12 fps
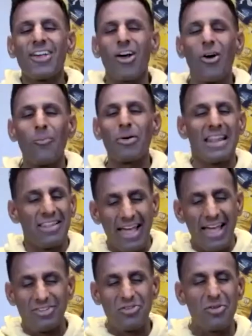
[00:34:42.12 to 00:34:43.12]
right. but then
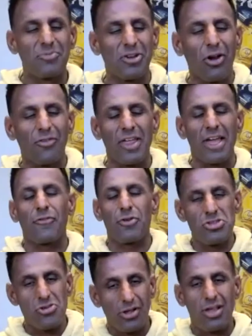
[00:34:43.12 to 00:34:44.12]
as you observe, like for
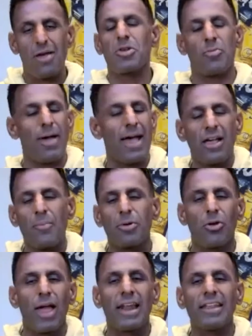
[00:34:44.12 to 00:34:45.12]
your company or my company
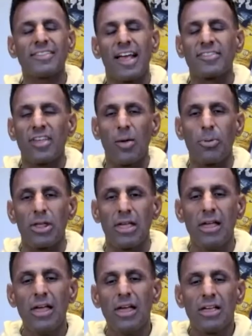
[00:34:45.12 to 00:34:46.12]
or any SaaS company,
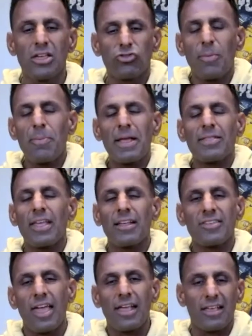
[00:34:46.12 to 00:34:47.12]
you're shipping things
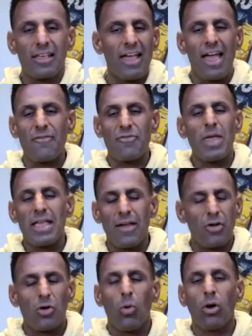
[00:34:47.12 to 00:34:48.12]
like every week,
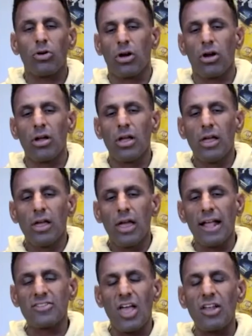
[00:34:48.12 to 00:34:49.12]
every quarter.
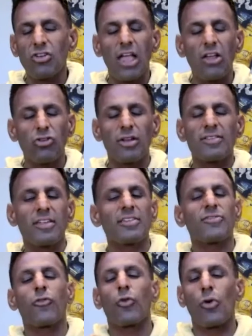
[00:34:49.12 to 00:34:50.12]
And so education is this
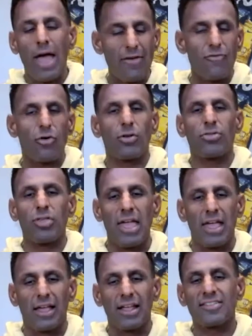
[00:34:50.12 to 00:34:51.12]
forever
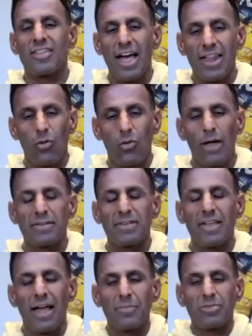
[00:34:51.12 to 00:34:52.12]
thing. It's not a one
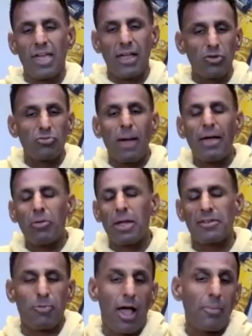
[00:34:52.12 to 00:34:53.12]
time thing, which, by the way, is
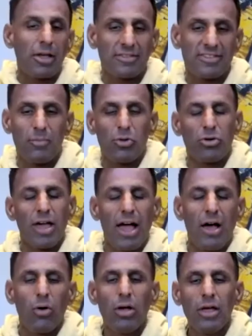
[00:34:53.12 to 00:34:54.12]
probably similar to
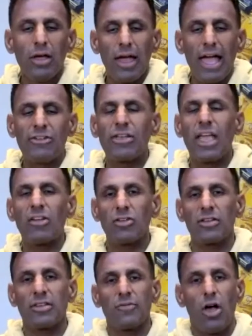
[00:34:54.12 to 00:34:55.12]
how
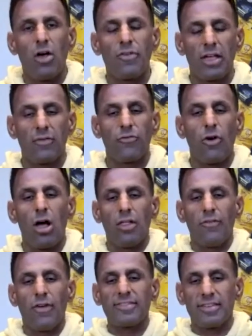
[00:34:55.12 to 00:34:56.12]
education's evolving for all of
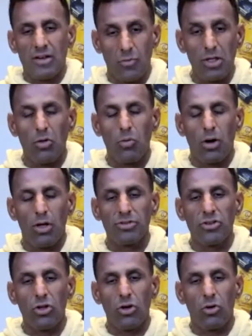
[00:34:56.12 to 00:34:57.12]
us in real world
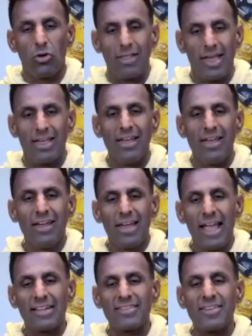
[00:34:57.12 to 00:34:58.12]
too, right? Like
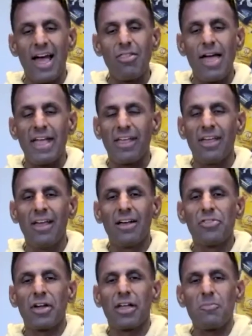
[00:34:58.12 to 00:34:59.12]
it's not like
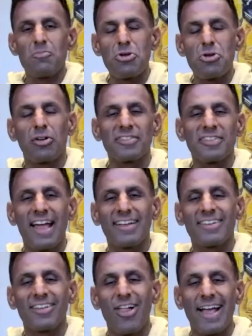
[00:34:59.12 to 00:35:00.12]
the computer science
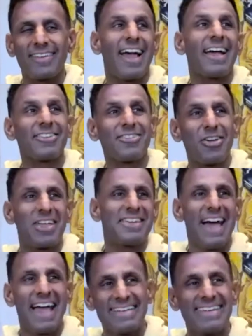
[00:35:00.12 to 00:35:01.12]
class I took in
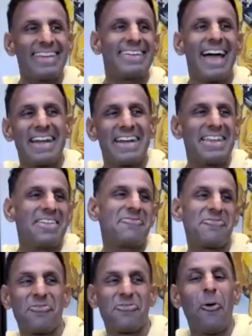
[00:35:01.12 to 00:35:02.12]

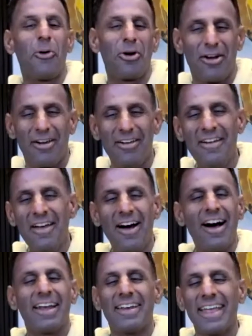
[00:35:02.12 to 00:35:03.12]
1994
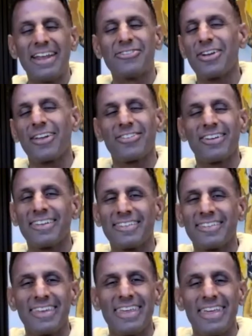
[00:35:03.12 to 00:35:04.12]
on introduction to
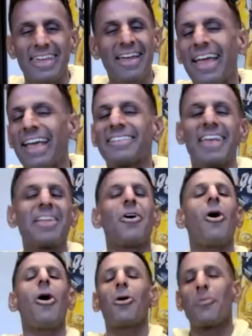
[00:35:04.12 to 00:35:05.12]
C is at
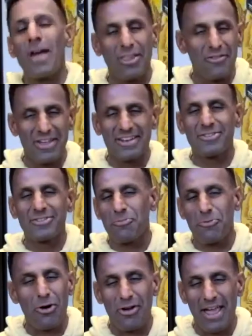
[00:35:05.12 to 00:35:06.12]
all relevant to
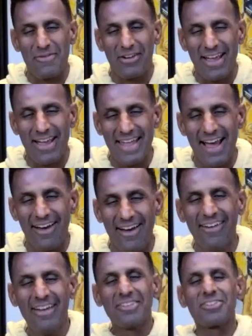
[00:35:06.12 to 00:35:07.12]
programming right now.
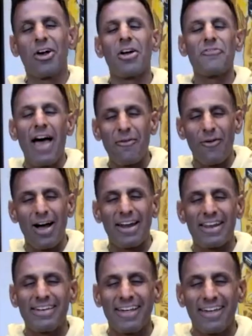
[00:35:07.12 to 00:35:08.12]
So if I sure.
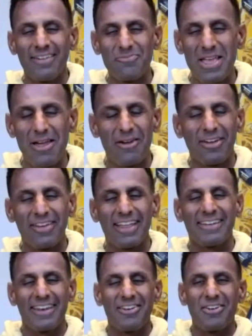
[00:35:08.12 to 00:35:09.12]
wanted to be a
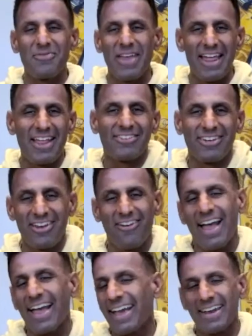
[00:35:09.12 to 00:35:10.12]
continue to be an engineer,
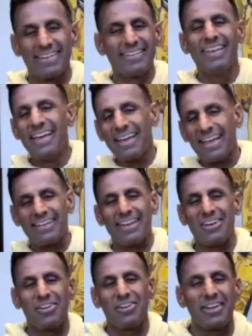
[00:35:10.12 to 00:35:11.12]
I got to
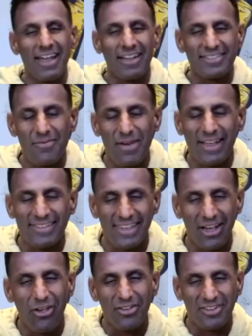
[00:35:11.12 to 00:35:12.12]
continue to dust up my
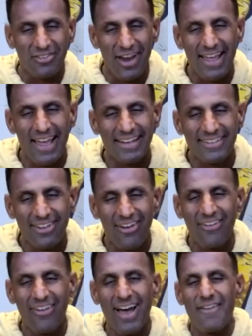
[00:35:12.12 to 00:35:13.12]
skills, right? And
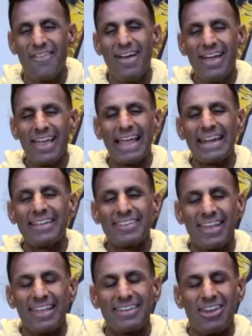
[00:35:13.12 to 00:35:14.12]
so um, it is a
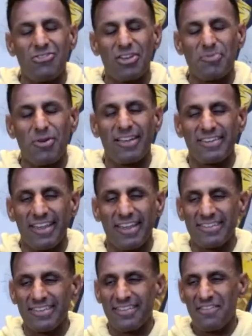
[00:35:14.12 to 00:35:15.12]
continuous process.